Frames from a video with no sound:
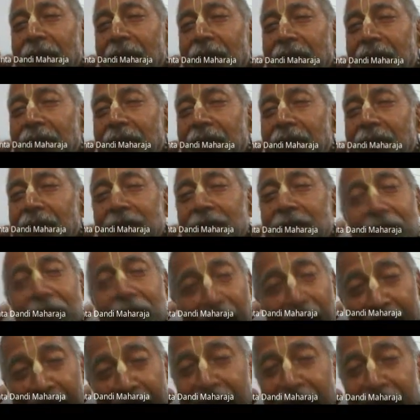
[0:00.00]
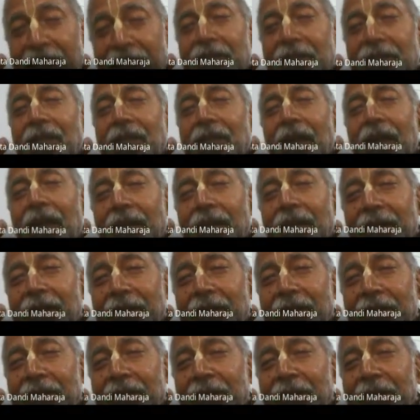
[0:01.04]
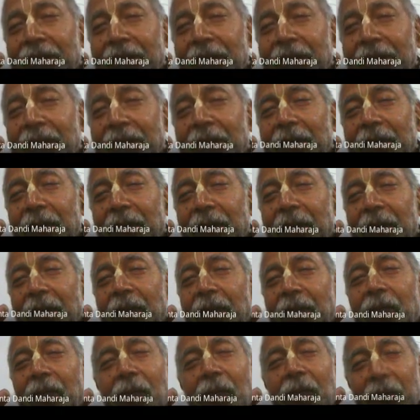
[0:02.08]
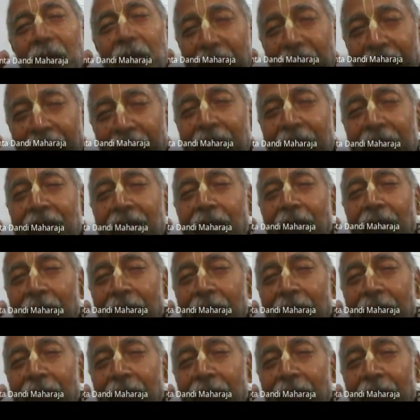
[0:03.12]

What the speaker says: amazing thing. Do you try always?